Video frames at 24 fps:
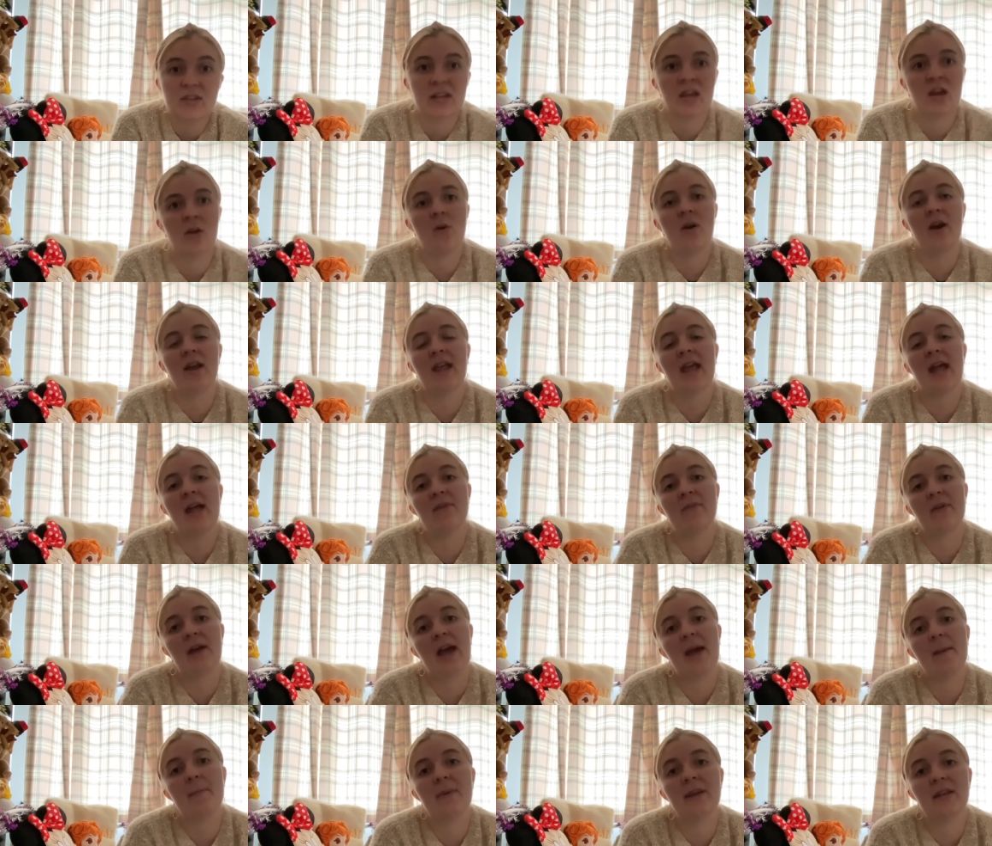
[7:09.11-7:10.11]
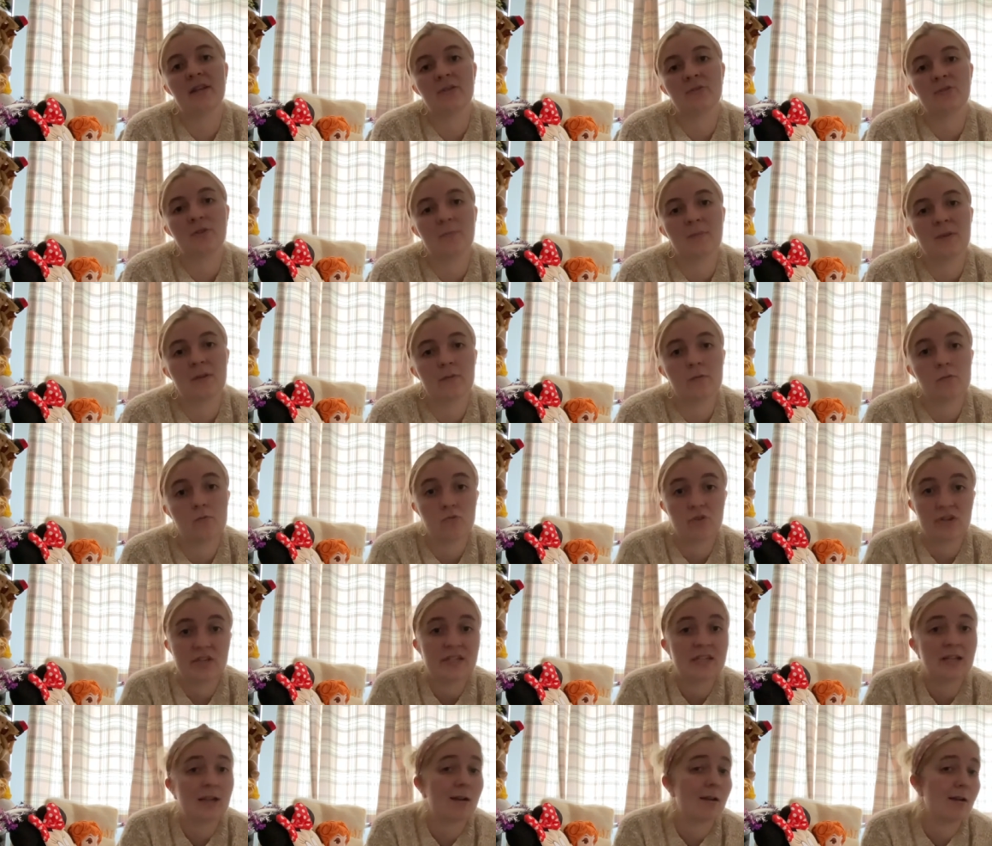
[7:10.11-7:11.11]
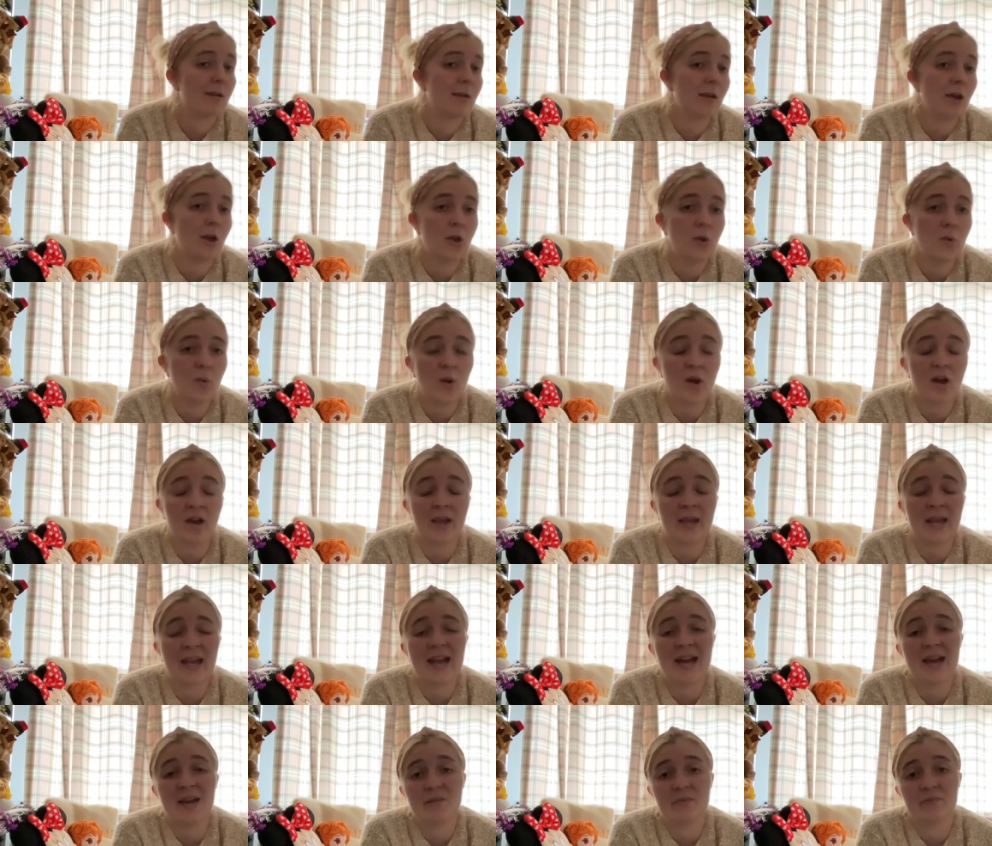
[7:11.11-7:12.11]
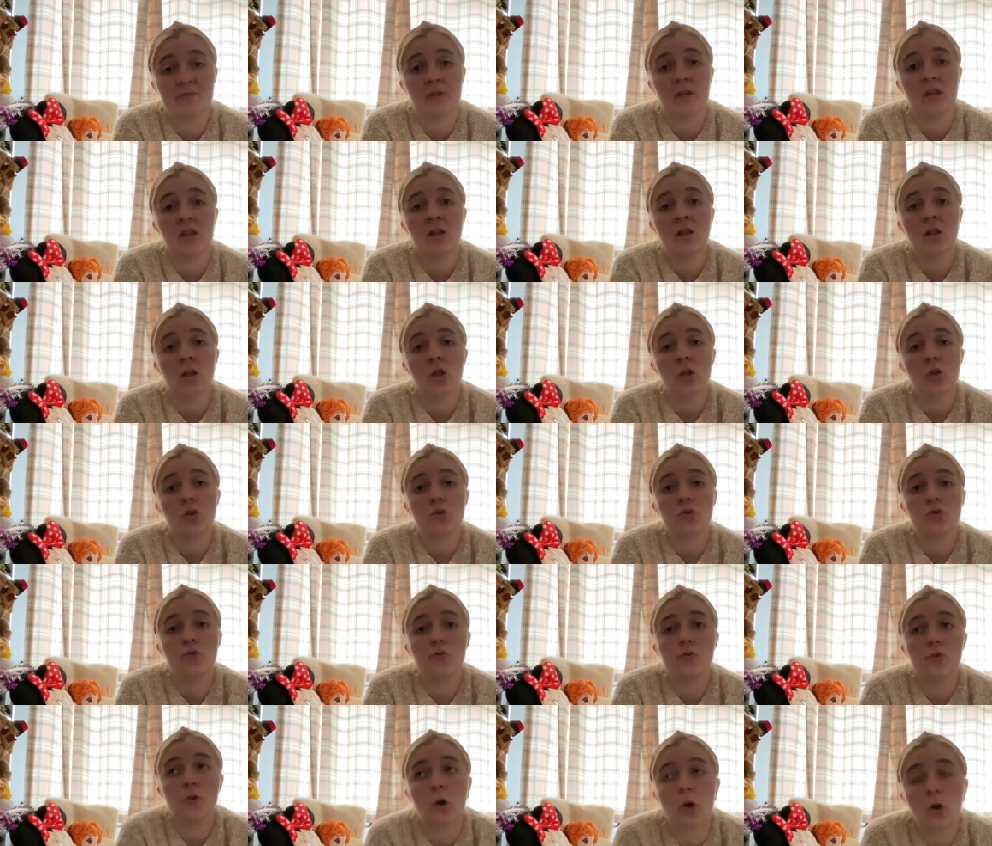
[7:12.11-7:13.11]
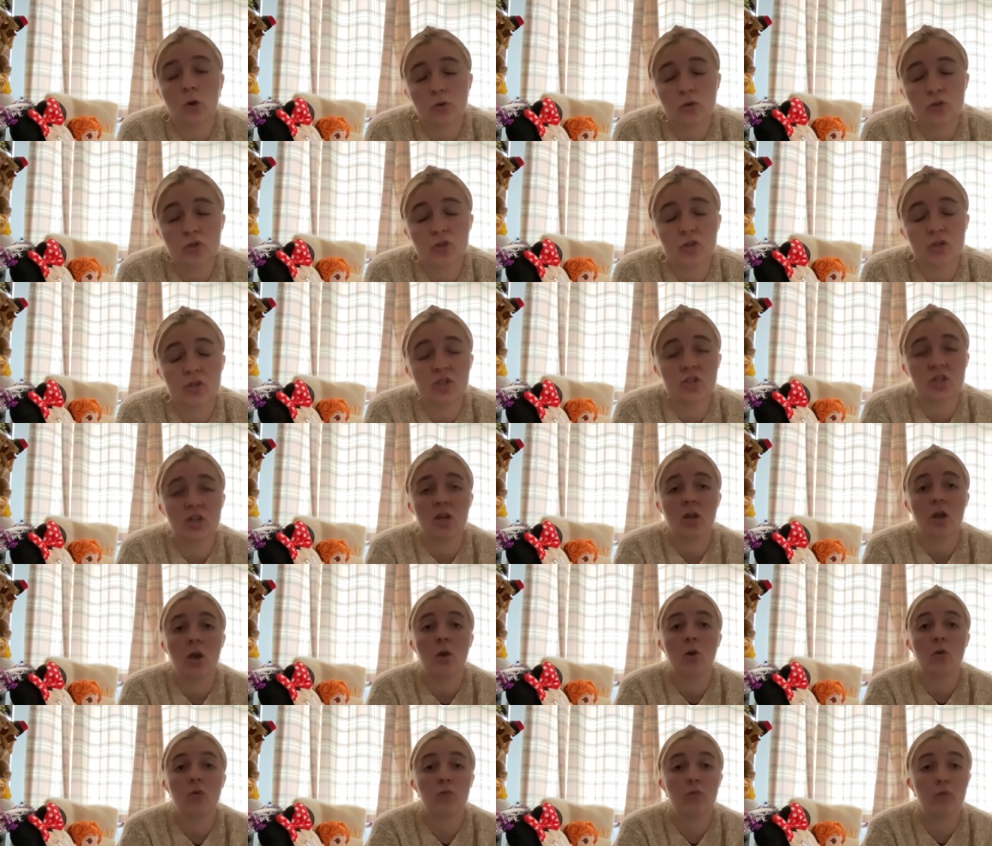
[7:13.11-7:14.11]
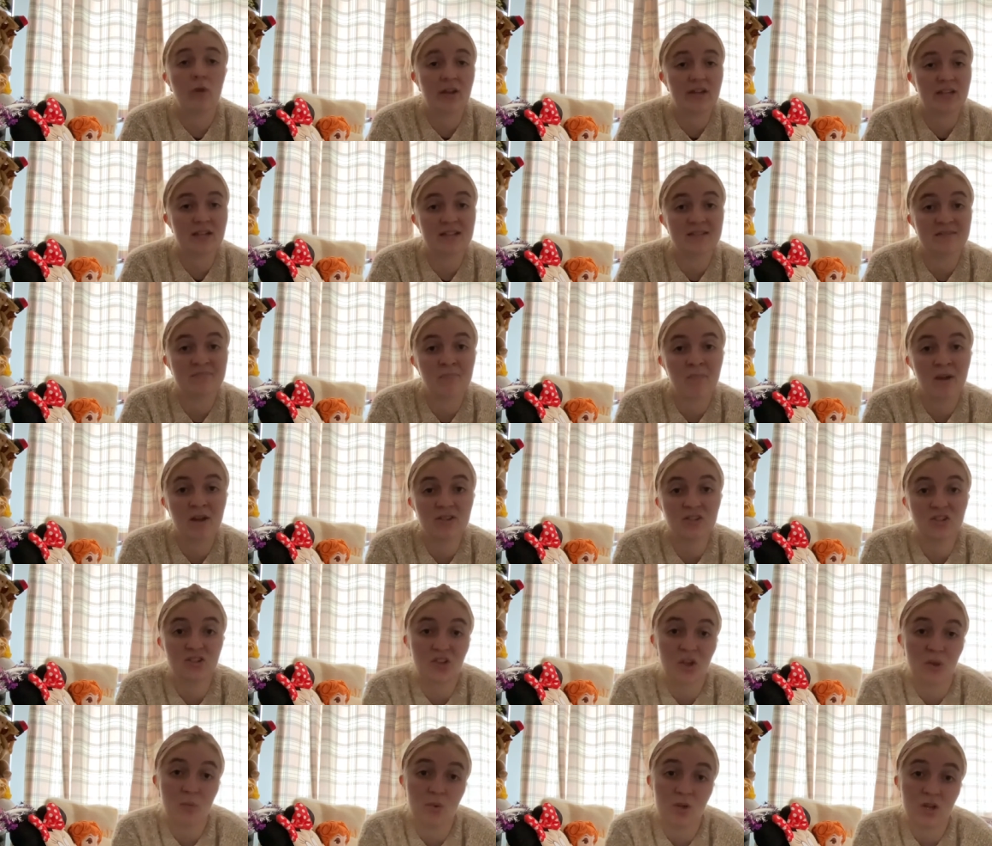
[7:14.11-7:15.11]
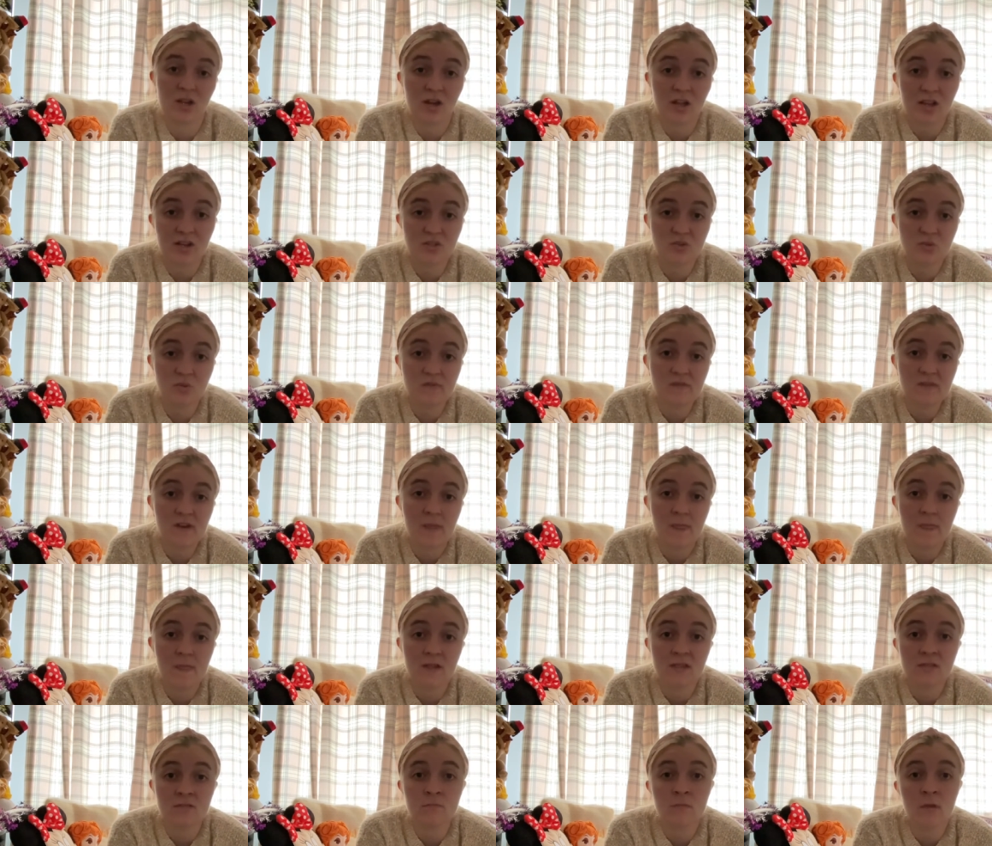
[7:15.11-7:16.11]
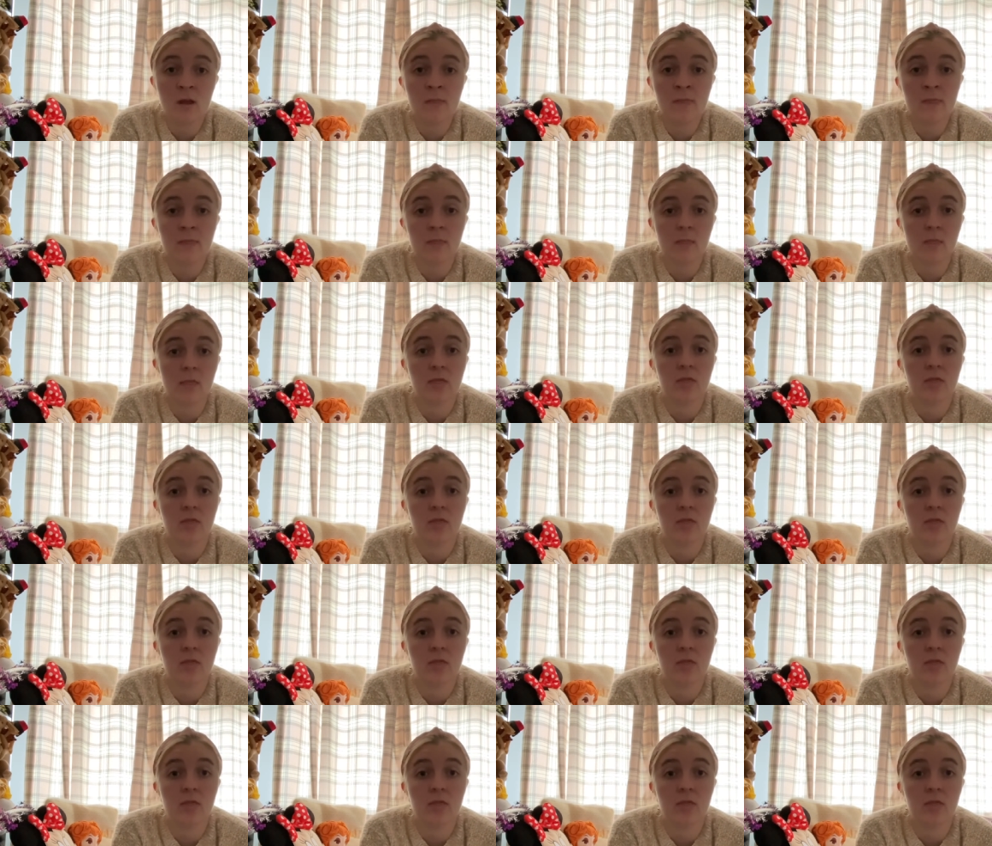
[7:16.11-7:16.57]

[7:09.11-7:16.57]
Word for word: Now, I have been on a bit of a reading low. I have not read as much as I would like to have done this month.